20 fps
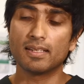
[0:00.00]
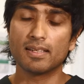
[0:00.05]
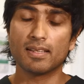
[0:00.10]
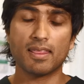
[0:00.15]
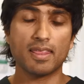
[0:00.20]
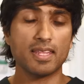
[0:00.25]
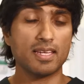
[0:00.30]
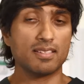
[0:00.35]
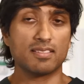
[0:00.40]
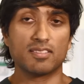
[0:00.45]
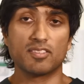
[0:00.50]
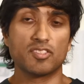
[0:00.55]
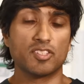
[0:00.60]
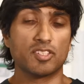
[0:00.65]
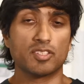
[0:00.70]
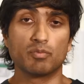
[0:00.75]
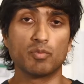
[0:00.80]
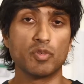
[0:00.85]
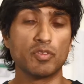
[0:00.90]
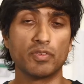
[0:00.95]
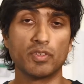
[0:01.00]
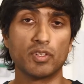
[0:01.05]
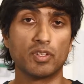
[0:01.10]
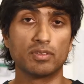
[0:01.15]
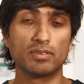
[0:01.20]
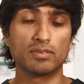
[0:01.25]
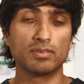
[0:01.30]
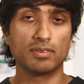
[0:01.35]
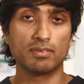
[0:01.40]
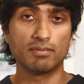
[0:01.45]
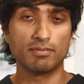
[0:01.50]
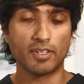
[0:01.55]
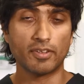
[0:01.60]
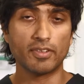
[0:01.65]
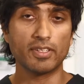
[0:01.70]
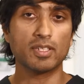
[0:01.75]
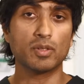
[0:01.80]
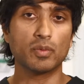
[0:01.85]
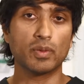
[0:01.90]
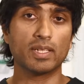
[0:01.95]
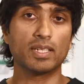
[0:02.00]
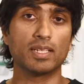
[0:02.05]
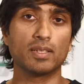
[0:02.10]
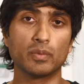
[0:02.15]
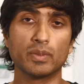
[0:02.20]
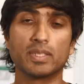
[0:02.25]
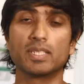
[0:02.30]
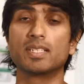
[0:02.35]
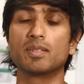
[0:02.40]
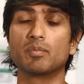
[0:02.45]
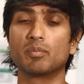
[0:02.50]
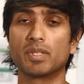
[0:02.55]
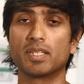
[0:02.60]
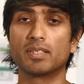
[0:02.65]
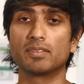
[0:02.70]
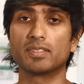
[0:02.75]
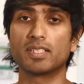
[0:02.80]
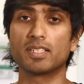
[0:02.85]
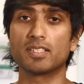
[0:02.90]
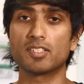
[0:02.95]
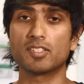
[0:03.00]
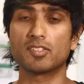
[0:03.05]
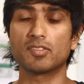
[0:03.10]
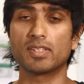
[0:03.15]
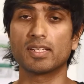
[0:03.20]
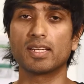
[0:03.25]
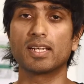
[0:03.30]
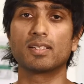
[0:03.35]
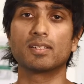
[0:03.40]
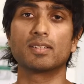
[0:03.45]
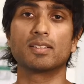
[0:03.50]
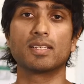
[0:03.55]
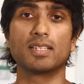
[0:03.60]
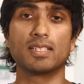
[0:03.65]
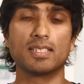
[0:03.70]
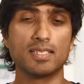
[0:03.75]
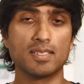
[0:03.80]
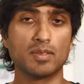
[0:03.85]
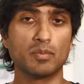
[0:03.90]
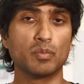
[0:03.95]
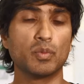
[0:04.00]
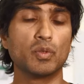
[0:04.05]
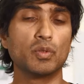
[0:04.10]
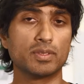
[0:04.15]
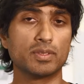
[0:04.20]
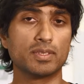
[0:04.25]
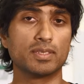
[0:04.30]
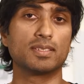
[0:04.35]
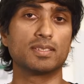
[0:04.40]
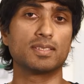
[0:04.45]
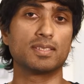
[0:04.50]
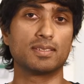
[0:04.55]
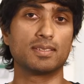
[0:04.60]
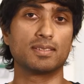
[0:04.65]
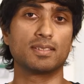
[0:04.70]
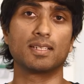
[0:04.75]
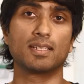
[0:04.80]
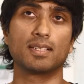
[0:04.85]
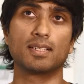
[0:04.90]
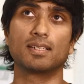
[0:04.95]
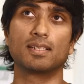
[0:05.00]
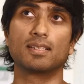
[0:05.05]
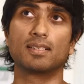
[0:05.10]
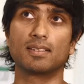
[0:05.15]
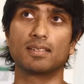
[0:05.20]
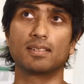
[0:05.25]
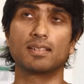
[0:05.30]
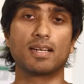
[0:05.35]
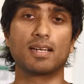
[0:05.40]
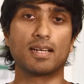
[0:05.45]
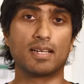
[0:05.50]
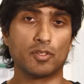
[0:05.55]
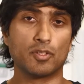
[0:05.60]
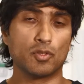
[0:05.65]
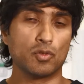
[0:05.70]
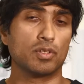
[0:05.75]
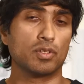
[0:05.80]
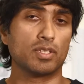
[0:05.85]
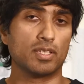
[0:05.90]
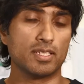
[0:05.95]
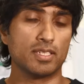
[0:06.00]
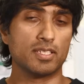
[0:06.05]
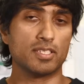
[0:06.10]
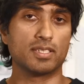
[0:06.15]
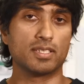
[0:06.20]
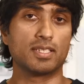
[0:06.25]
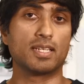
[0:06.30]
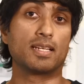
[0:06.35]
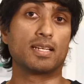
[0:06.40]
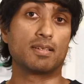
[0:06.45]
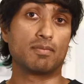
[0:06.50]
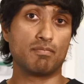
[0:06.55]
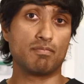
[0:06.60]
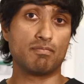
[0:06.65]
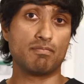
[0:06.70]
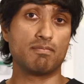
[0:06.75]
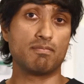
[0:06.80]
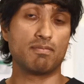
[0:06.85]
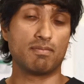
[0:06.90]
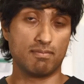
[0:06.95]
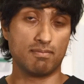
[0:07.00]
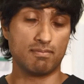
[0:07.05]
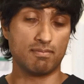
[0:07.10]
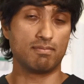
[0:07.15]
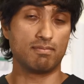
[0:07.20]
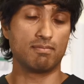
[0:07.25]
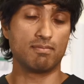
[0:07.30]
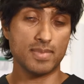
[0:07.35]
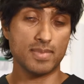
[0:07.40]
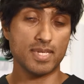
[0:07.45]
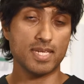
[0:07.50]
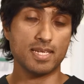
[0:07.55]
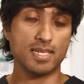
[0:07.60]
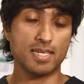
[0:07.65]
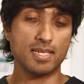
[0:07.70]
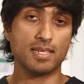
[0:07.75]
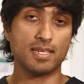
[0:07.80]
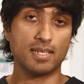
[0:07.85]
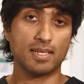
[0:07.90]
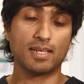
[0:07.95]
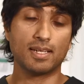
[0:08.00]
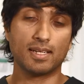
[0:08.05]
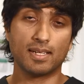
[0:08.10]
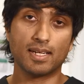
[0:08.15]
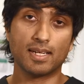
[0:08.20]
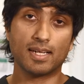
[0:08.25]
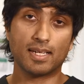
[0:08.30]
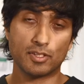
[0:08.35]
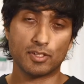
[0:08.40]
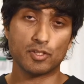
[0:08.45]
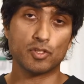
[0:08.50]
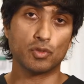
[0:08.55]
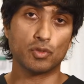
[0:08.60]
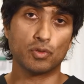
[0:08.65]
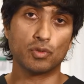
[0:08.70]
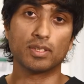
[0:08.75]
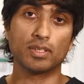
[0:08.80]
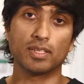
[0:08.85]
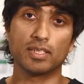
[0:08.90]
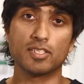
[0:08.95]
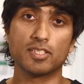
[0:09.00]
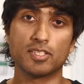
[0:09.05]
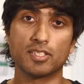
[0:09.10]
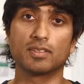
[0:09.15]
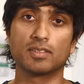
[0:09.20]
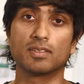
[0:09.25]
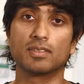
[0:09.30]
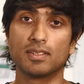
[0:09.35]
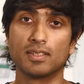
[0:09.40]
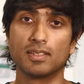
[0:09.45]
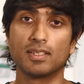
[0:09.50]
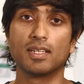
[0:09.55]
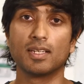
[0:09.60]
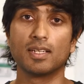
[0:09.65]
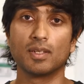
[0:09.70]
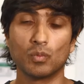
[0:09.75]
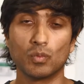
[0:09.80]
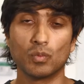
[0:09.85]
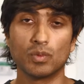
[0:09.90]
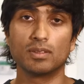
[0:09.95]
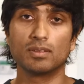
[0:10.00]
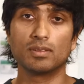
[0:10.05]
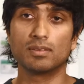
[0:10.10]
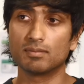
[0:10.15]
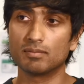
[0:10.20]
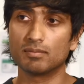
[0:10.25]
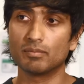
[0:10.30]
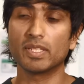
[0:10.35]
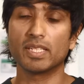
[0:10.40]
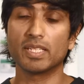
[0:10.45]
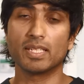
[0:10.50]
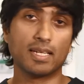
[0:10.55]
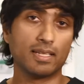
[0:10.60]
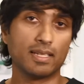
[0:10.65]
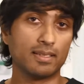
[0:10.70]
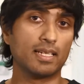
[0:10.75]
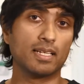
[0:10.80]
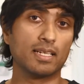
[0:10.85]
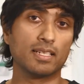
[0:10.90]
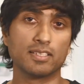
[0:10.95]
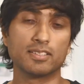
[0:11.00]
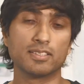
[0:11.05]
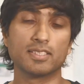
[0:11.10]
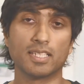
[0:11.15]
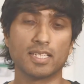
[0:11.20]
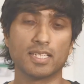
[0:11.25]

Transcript: Things are just moving on very quickly within implant dentistry, and it is important that your clinician and me as your clinician will be at that cutting